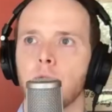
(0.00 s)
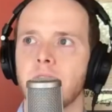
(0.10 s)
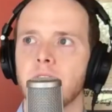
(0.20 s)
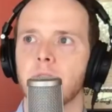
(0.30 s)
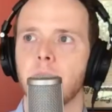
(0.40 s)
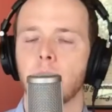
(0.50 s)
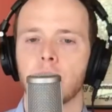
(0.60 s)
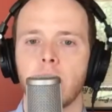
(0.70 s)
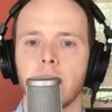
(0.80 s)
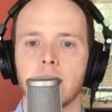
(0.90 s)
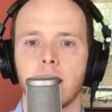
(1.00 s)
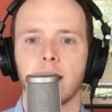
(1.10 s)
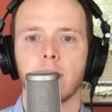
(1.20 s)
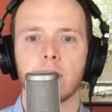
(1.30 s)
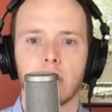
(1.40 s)
need to be able to translate
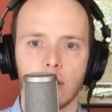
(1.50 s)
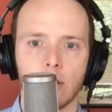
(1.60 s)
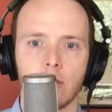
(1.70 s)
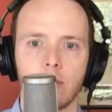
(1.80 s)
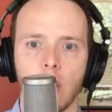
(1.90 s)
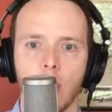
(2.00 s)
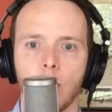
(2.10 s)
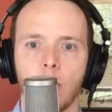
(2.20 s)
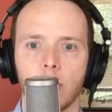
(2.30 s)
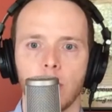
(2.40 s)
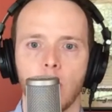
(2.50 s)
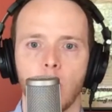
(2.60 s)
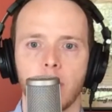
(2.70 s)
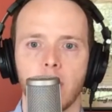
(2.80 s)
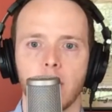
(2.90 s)
their skills from,
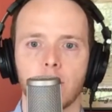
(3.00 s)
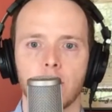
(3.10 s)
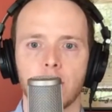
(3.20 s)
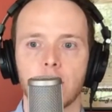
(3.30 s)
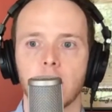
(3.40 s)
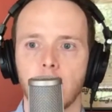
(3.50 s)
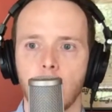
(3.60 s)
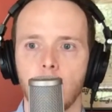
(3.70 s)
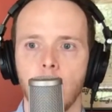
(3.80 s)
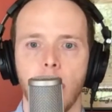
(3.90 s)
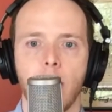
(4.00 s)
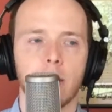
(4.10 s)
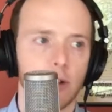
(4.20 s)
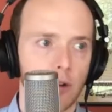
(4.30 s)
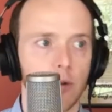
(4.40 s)
what they've traditionally known
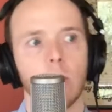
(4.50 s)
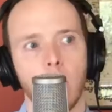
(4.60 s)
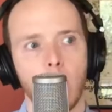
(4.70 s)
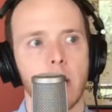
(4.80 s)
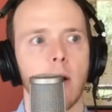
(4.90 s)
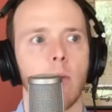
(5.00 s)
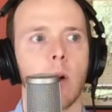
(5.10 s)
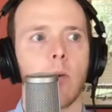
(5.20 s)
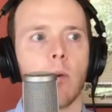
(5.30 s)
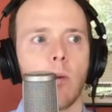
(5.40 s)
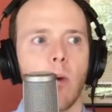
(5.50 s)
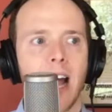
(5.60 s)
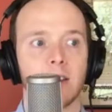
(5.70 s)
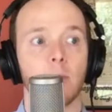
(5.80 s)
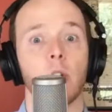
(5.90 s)
to, how
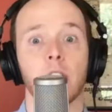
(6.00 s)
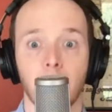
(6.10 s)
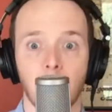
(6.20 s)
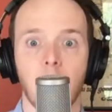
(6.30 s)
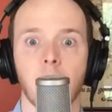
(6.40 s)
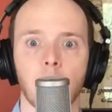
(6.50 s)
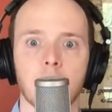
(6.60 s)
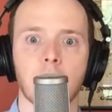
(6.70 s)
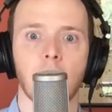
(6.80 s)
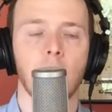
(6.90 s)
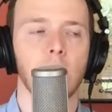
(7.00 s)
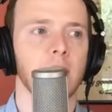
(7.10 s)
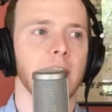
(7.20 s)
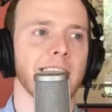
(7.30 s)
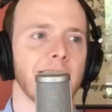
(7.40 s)
does it work in the cloud and what's it called,
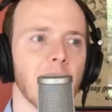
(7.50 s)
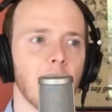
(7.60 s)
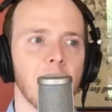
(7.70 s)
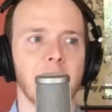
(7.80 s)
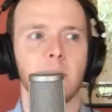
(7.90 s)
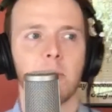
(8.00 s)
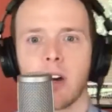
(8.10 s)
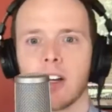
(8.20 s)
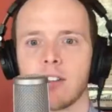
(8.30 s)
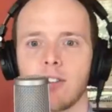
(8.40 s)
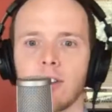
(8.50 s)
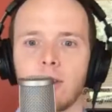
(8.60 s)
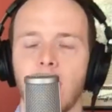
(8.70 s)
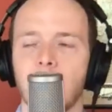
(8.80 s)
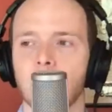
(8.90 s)
in AWS
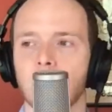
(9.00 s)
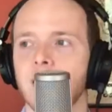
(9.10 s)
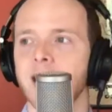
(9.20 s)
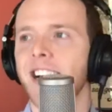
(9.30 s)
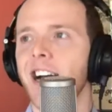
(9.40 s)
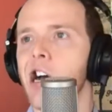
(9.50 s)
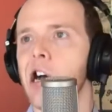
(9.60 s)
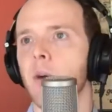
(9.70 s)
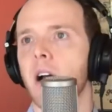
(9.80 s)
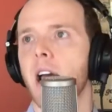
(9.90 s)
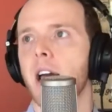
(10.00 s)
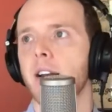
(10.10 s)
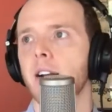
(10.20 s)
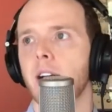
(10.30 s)
or Azure. And